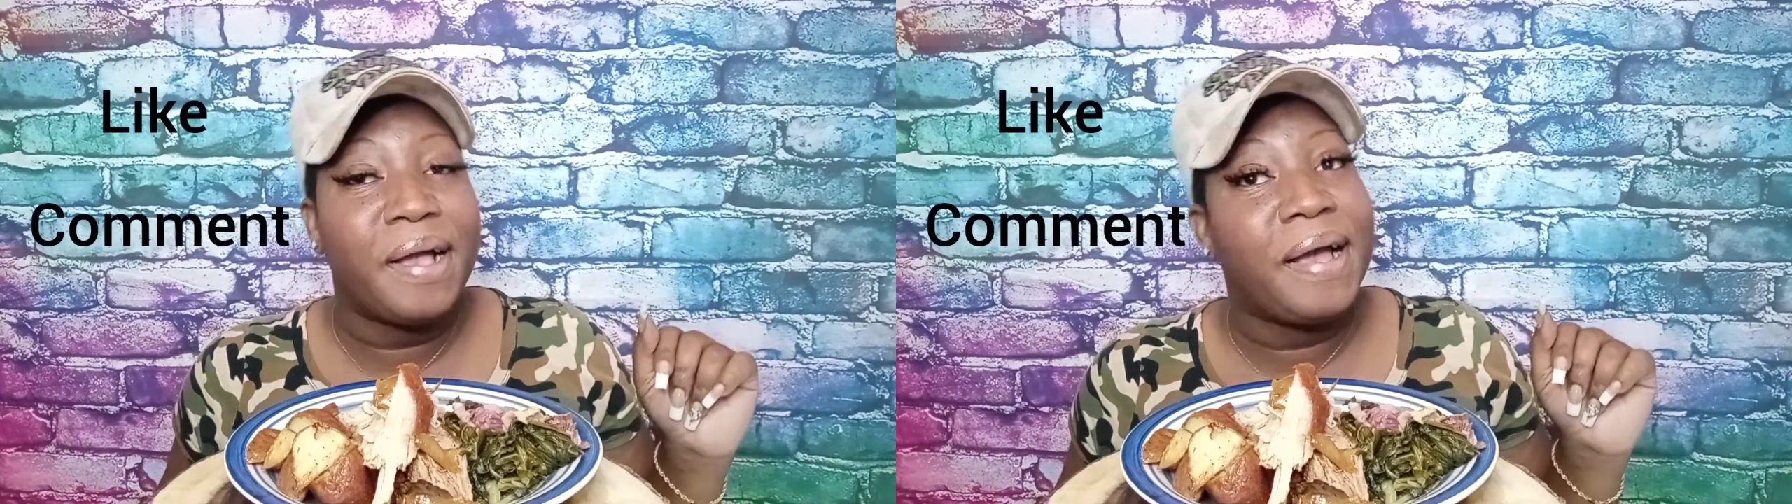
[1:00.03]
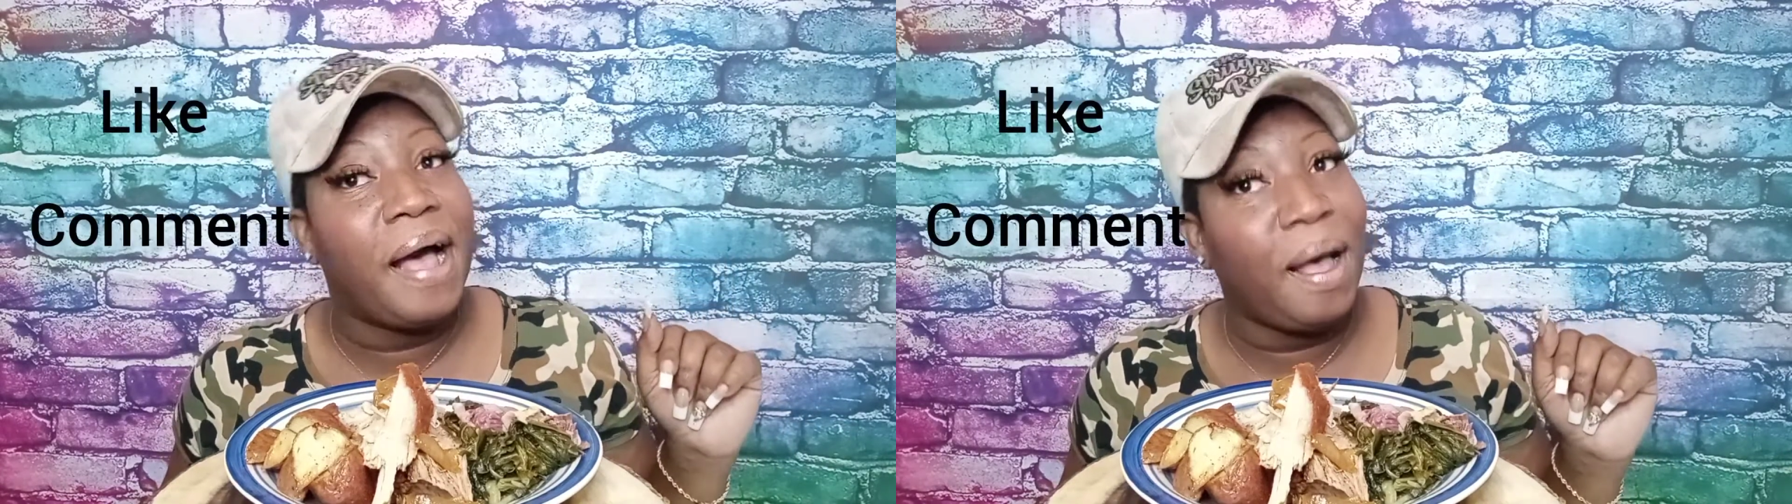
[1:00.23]

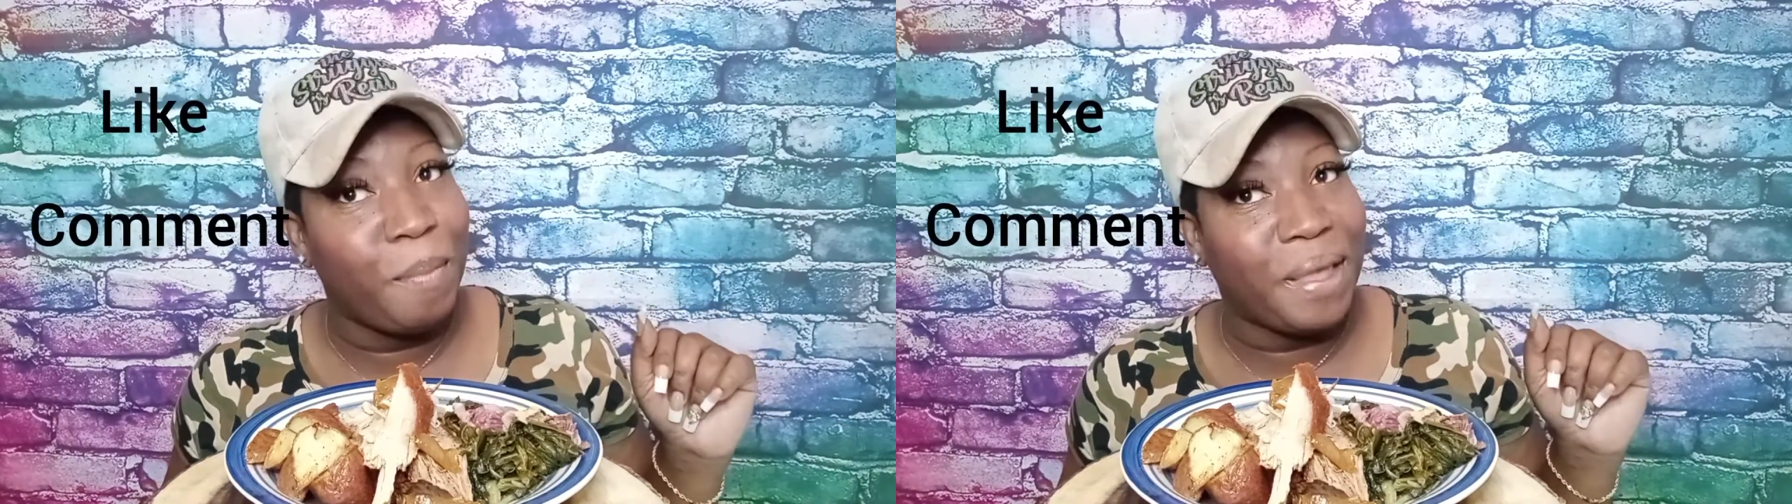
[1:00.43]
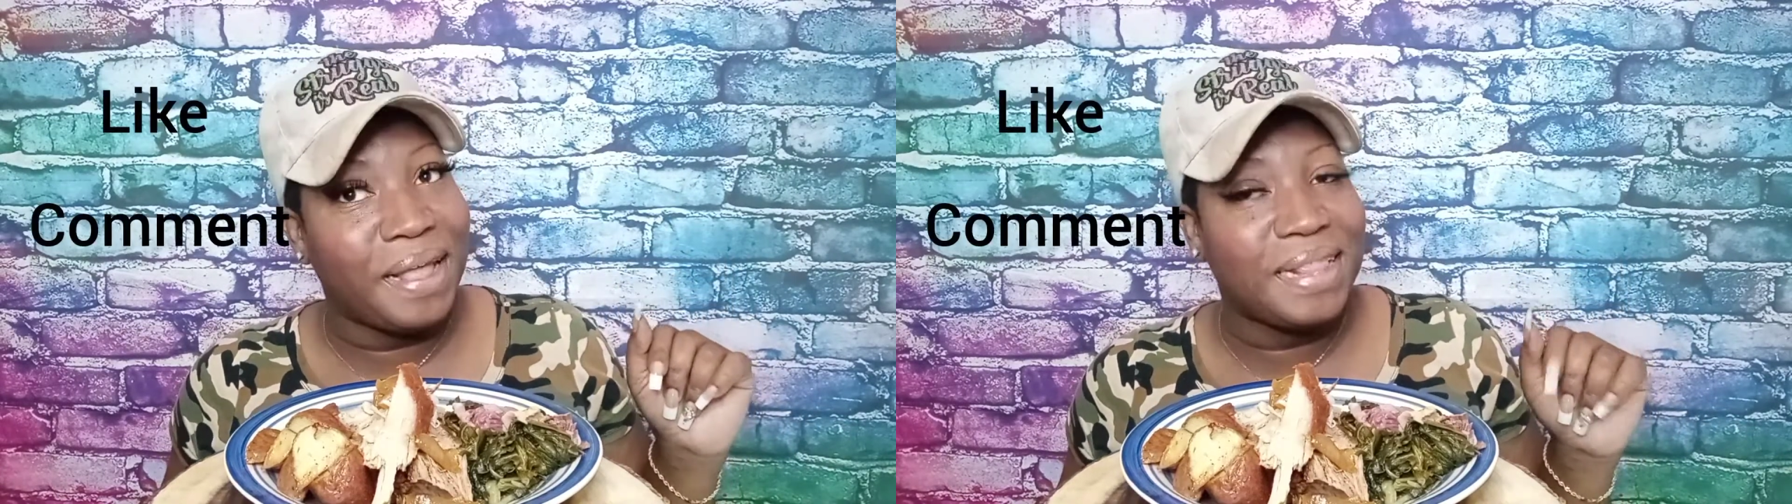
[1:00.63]

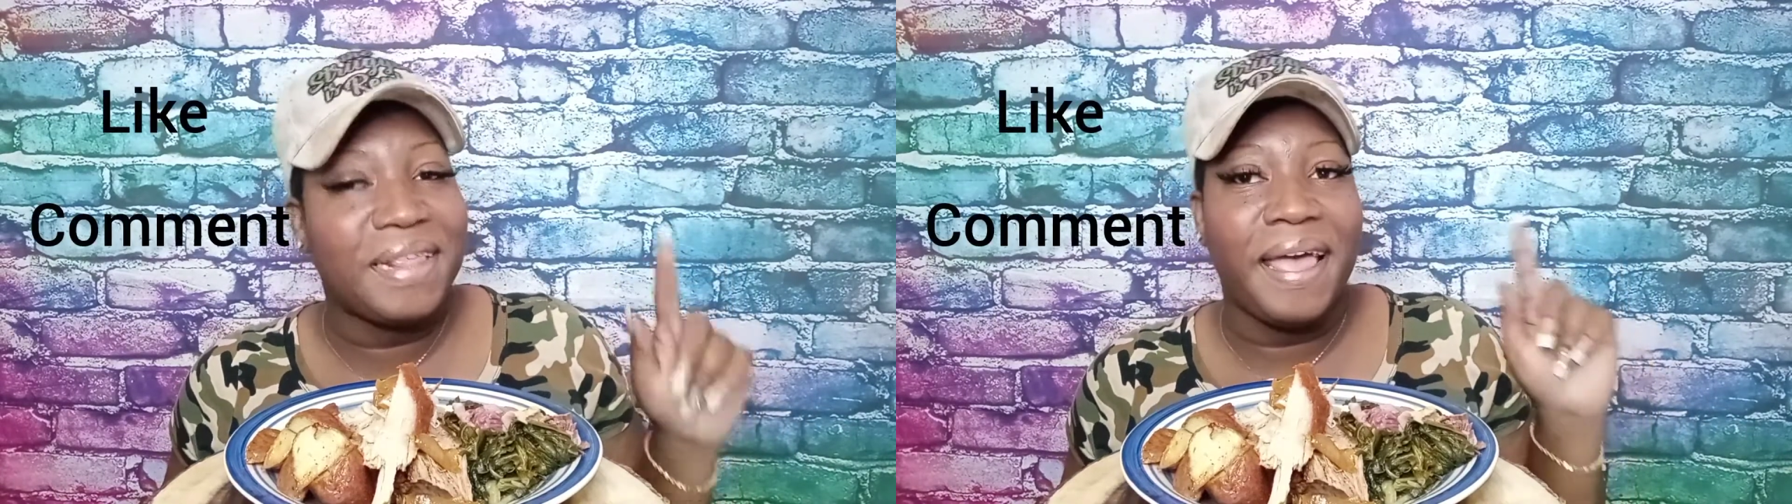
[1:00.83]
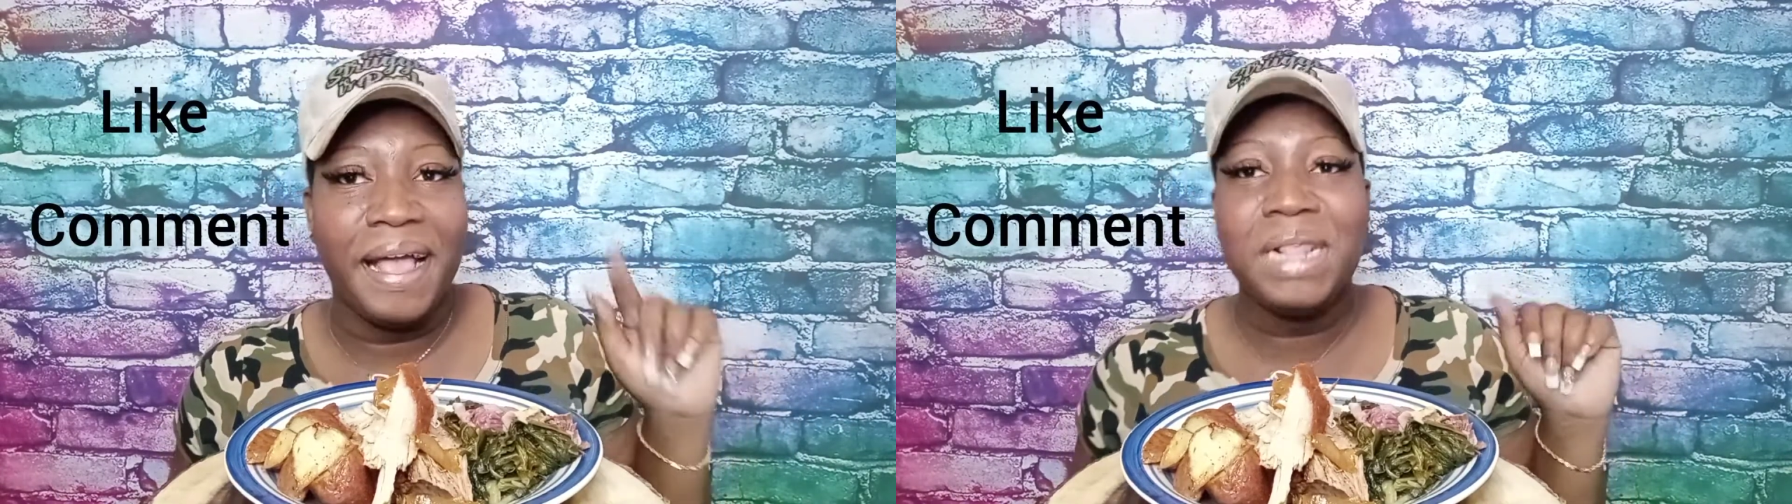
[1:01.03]
comment,
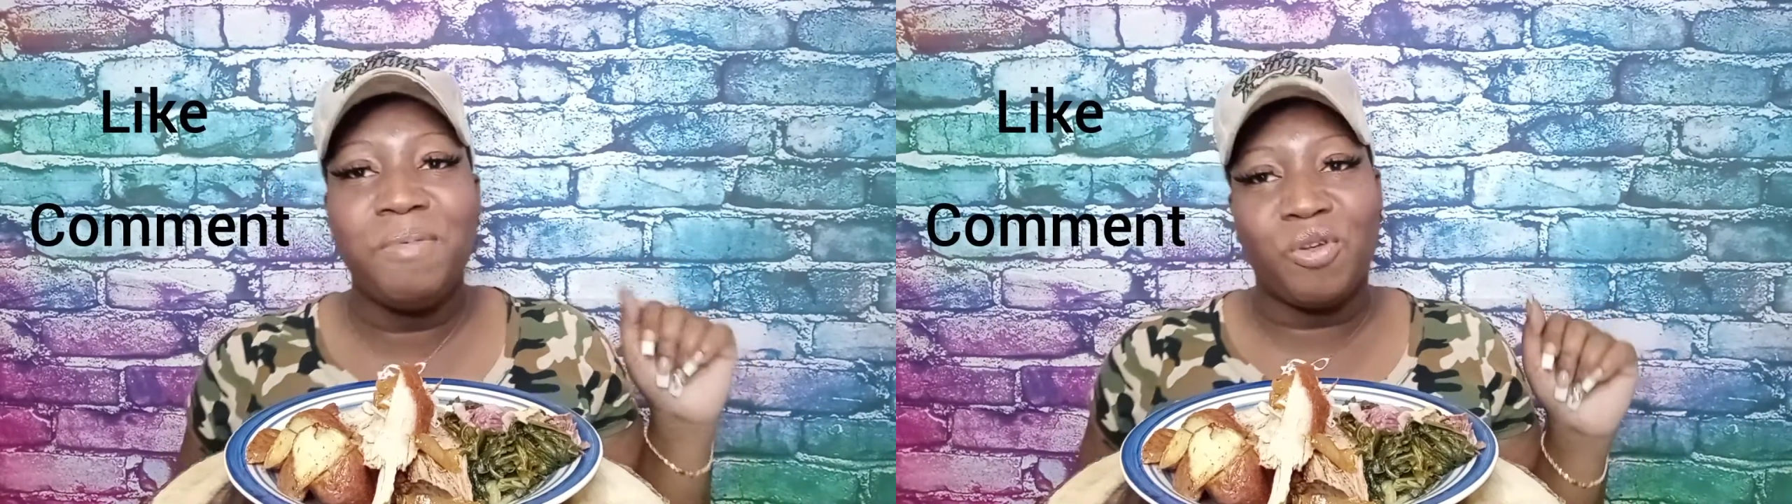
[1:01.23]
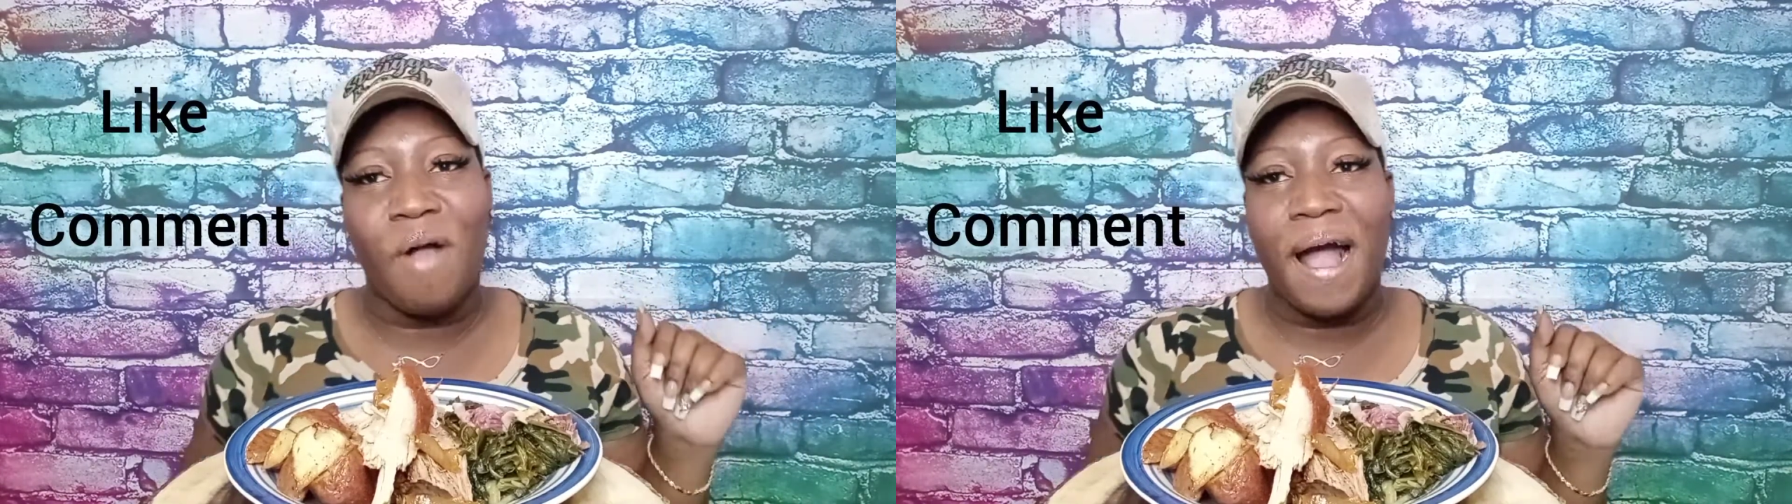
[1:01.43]
and
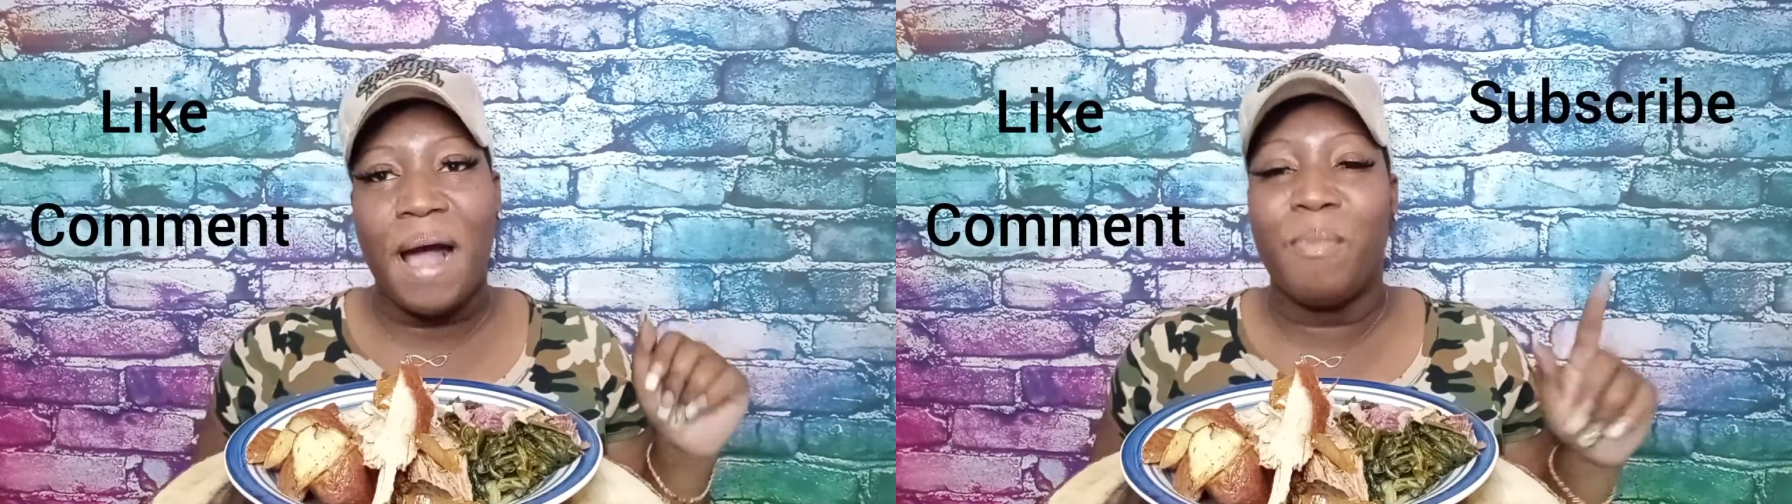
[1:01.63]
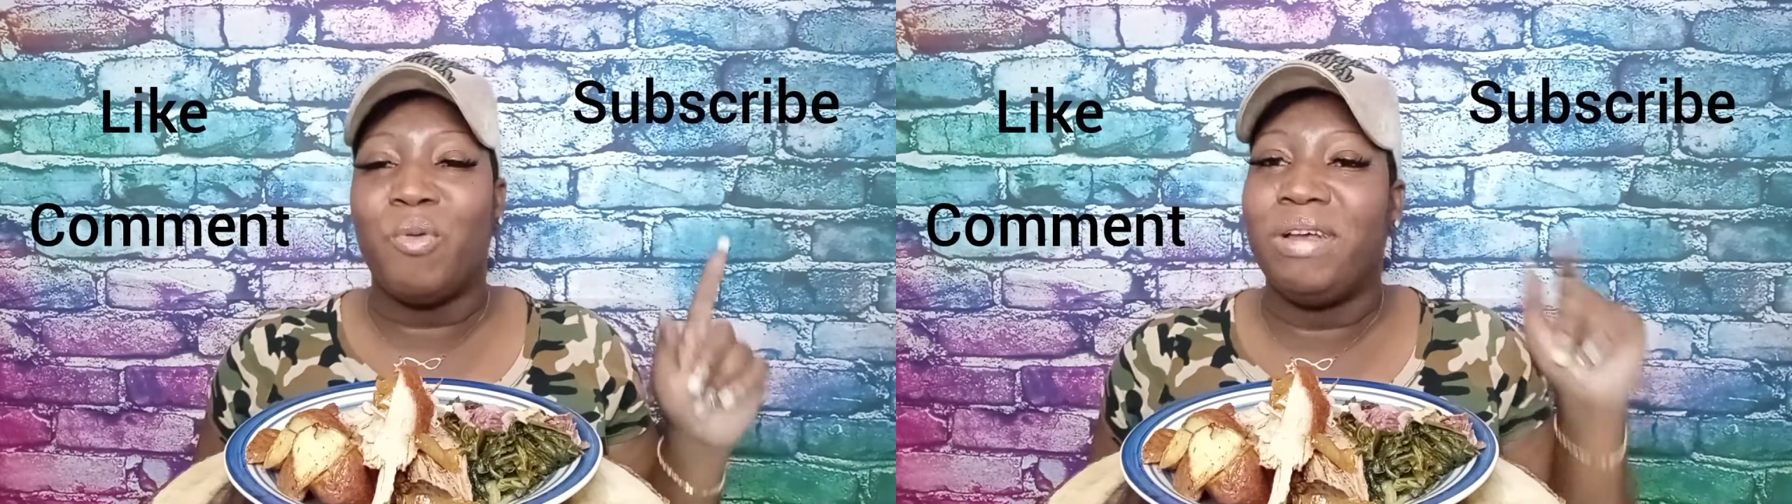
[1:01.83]
subscribe.